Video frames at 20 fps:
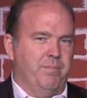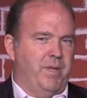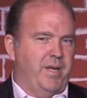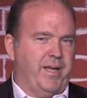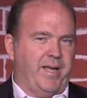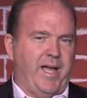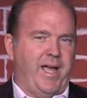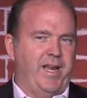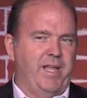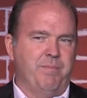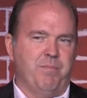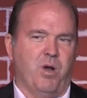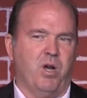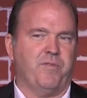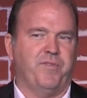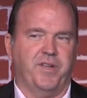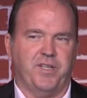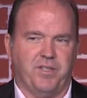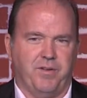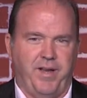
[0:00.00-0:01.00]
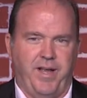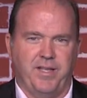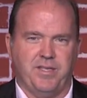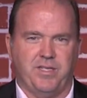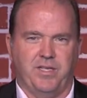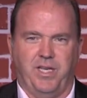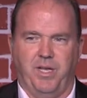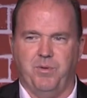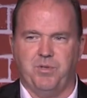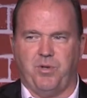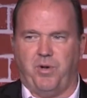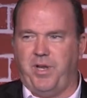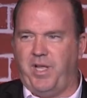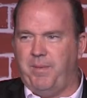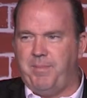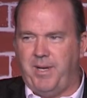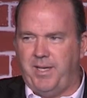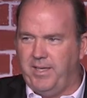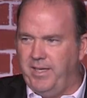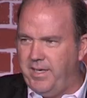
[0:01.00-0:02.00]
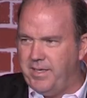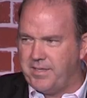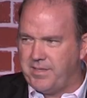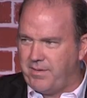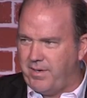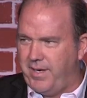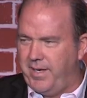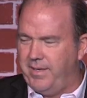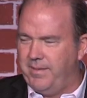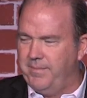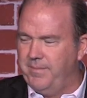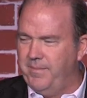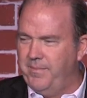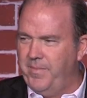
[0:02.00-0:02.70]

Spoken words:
a guy named Mark Victor Hansen, he was already on my list, right?